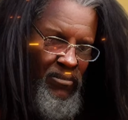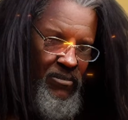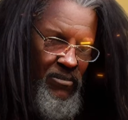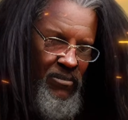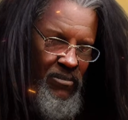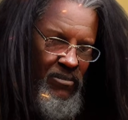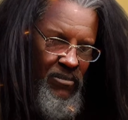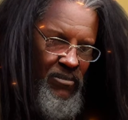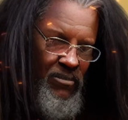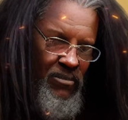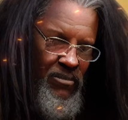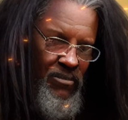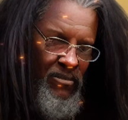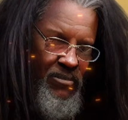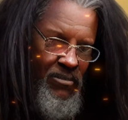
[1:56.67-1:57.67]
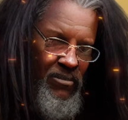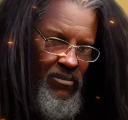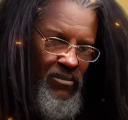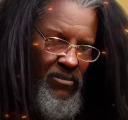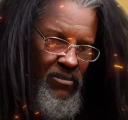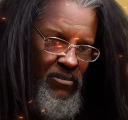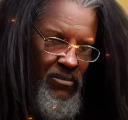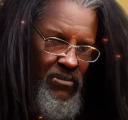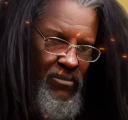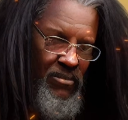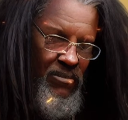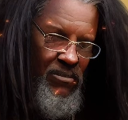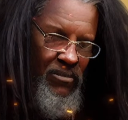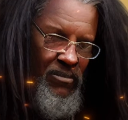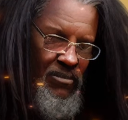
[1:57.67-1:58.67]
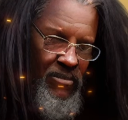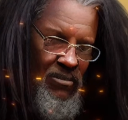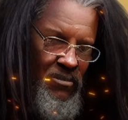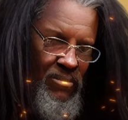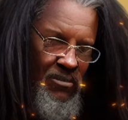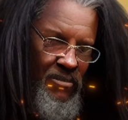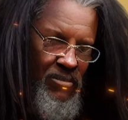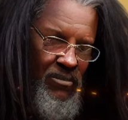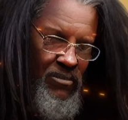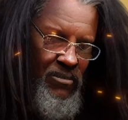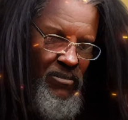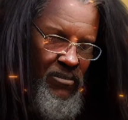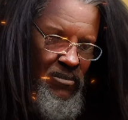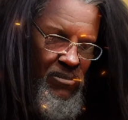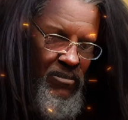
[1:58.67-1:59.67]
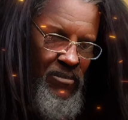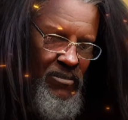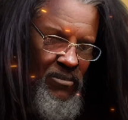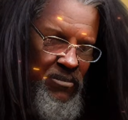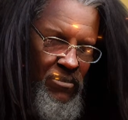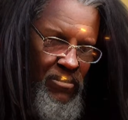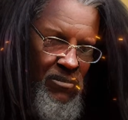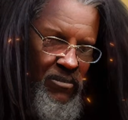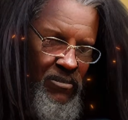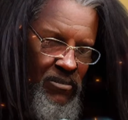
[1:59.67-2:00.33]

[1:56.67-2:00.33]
out to be a scammer. He he was trying to steal money